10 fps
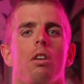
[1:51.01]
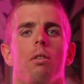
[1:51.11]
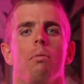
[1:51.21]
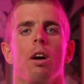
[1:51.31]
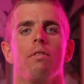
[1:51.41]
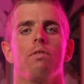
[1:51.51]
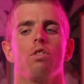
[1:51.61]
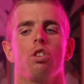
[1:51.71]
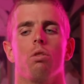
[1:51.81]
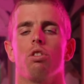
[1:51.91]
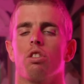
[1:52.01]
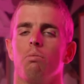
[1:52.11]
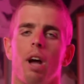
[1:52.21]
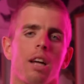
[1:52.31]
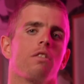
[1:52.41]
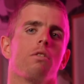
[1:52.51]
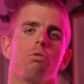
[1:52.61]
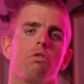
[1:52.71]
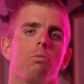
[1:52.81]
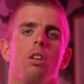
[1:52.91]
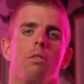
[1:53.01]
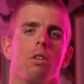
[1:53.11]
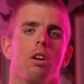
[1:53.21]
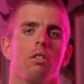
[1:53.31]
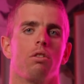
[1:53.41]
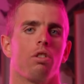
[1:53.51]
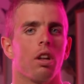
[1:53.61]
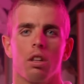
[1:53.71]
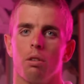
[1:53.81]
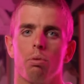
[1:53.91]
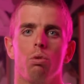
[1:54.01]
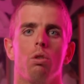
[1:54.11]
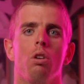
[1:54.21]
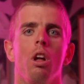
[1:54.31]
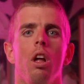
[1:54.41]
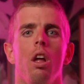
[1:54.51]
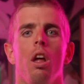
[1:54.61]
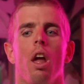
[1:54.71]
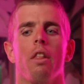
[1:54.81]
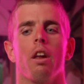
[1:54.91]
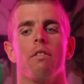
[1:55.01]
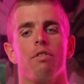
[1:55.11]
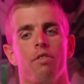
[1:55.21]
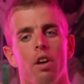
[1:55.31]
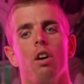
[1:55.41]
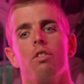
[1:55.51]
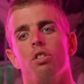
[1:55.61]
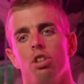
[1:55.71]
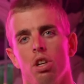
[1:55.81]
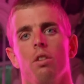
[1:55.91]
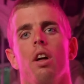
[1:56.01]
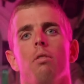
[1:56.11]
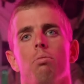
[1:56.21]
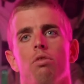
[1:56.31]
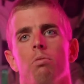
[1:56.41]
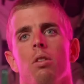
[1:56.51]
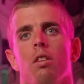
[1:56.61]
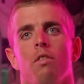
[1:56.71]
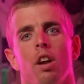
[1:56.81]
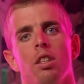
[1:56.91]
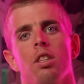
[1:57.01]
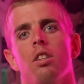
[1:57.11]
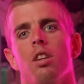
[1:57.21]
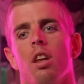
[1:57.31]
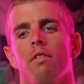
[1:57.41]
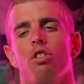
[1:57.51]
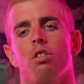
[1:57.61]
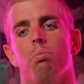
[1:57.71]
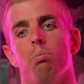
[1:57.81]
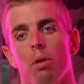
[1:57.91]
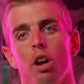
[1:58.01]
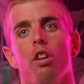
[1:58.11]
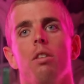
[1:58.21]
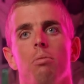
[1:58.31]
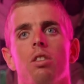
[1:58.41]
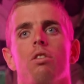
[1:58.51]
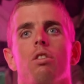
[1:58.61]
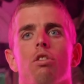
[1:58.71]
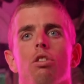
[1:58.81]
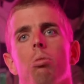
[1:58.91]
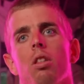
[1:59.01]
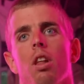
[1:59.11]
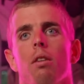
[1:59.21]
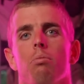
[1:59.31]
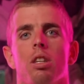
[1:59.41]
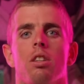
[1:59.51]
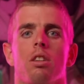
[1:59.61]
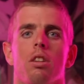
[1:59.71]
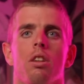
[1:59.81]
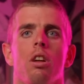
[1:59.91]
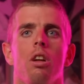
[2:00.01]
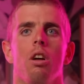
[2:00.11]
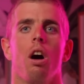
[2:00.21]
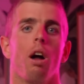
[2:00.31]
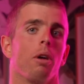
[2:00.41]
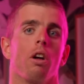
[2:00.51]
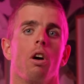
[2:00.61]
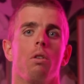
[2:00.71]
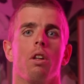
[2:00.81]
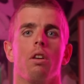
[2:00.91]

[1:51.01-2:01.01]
I've shown just massive improvement in my training in the pool, and then I've failed to show that improvement in races, and I've just barely missed the group, and then I'm basically on my own.